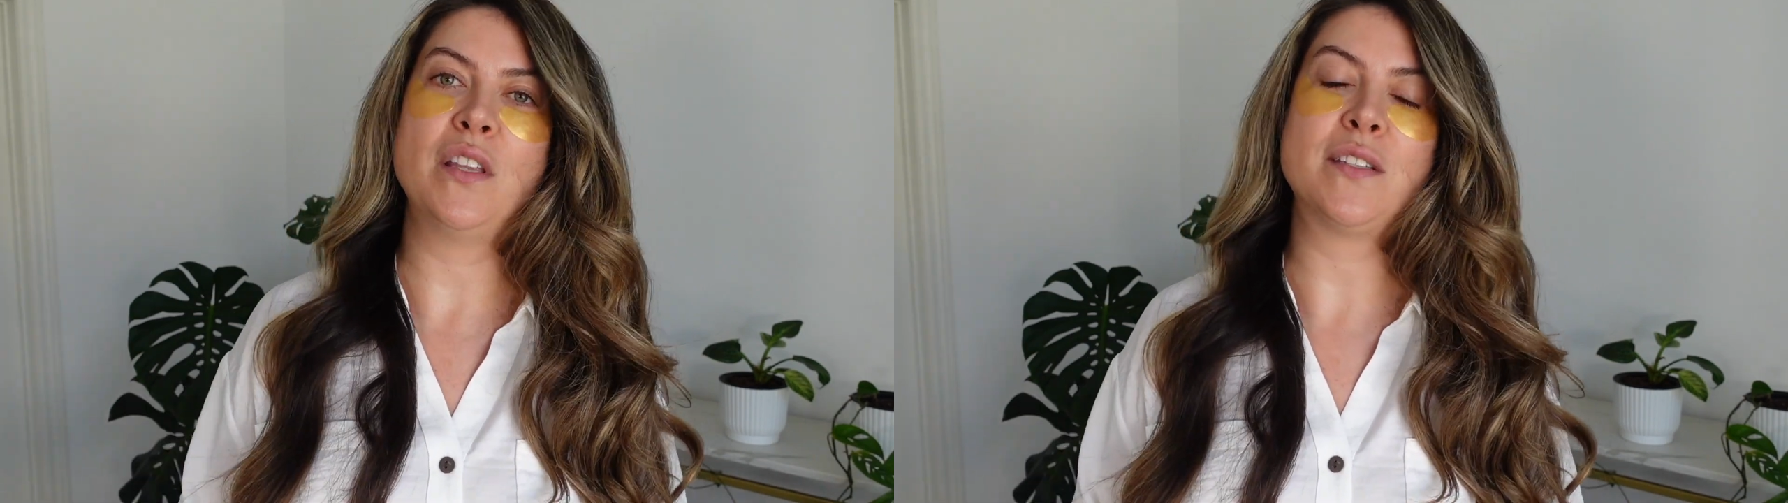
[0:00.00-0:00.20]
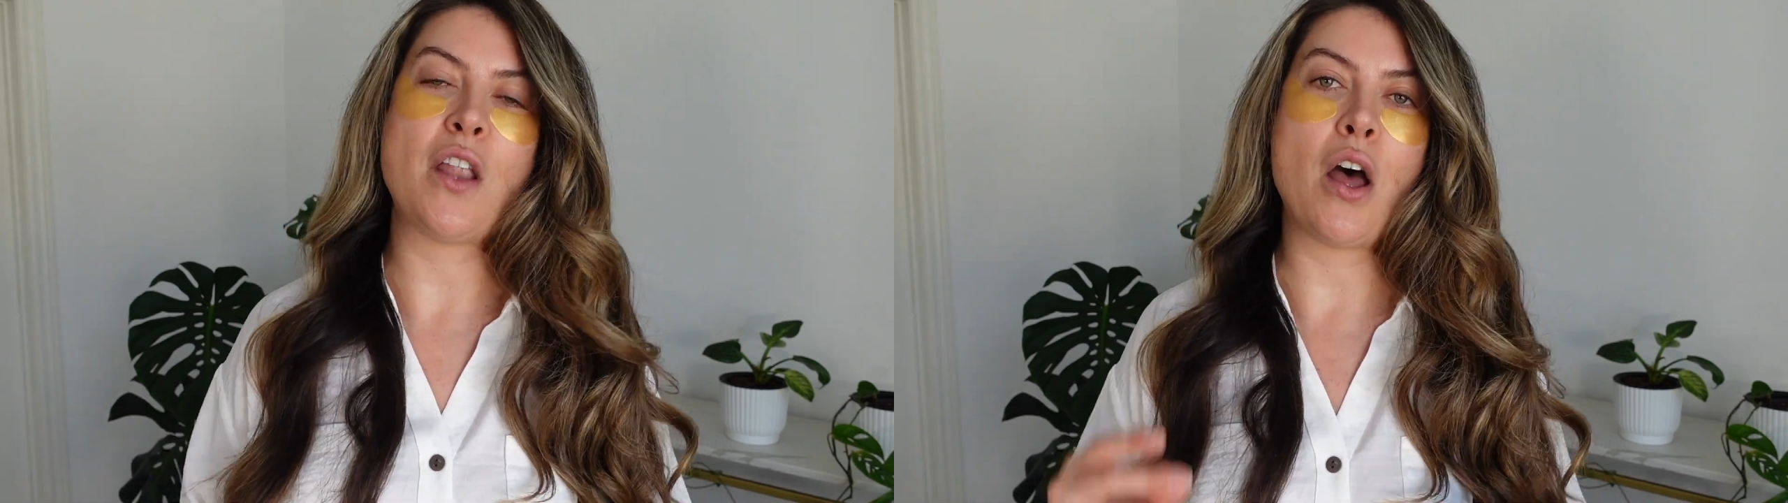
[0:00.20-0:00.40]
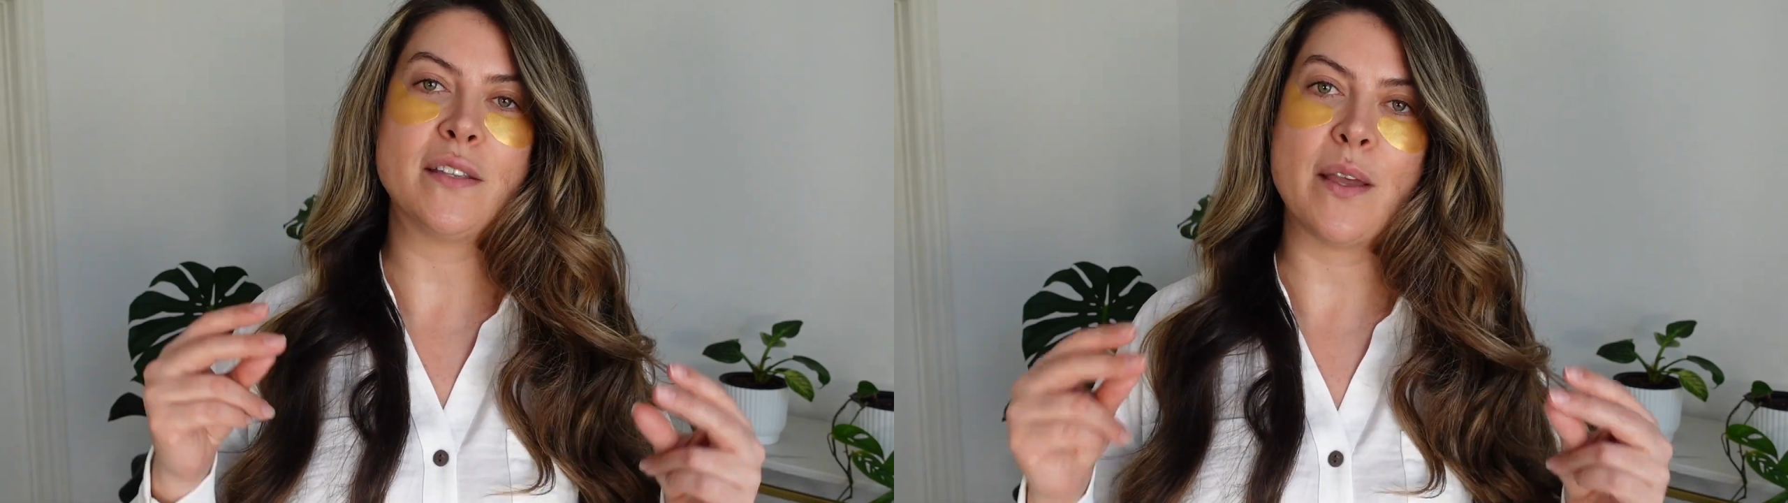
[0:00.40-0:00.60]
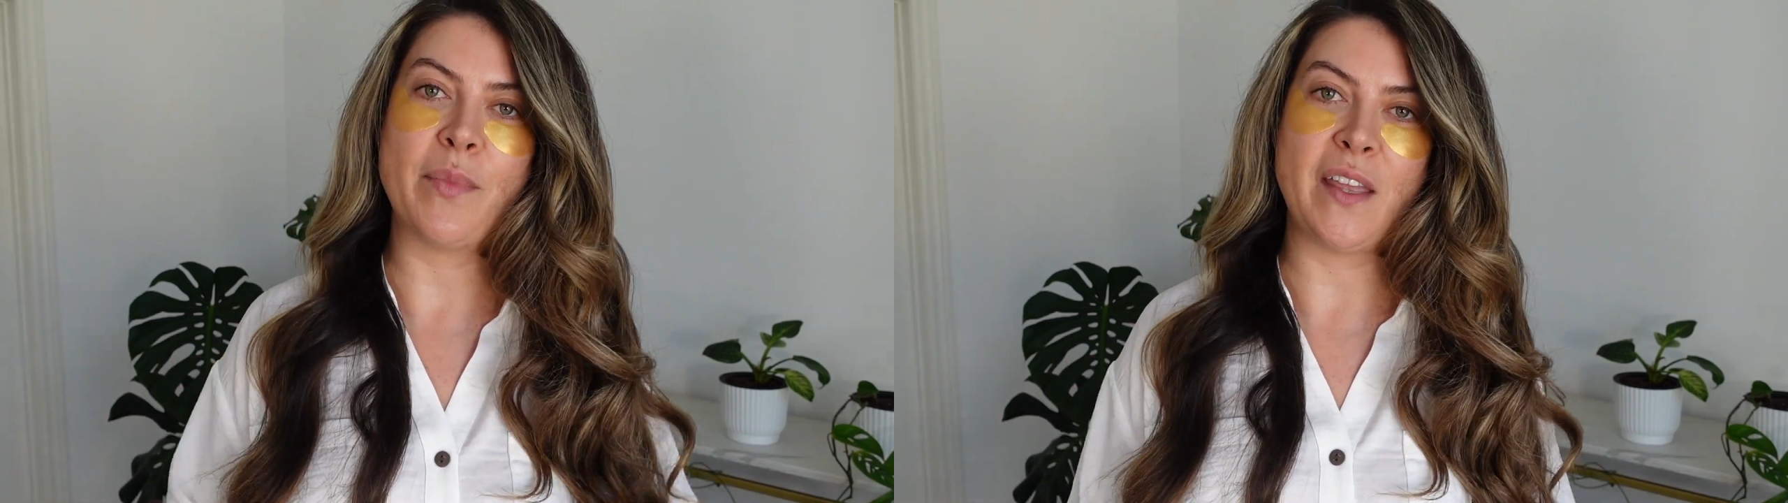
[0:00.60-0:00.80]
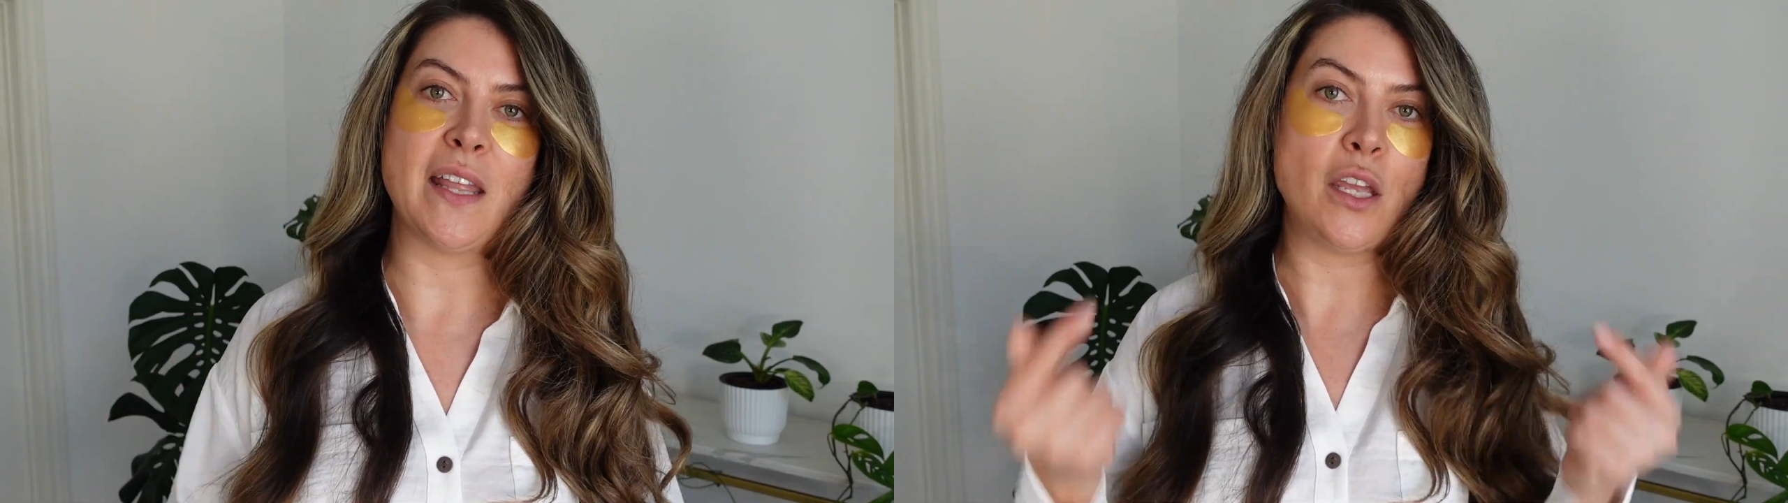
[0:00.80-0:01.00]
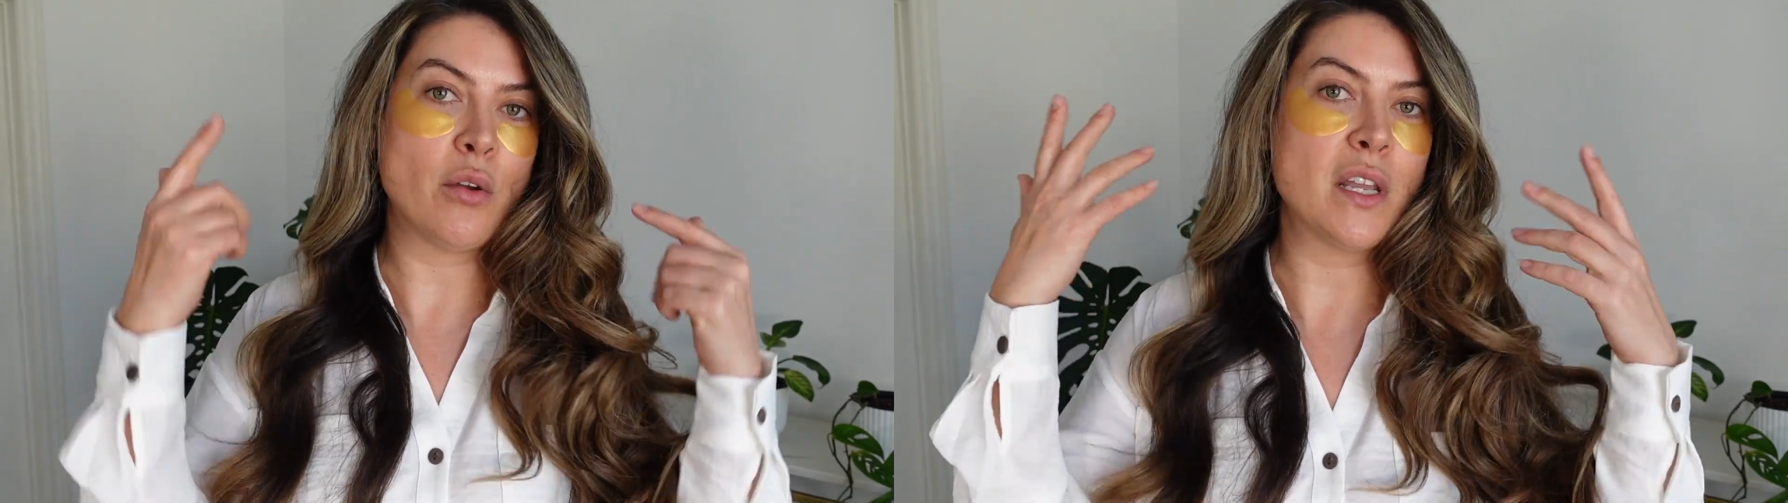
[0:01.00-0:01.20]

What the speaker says: It's not something that you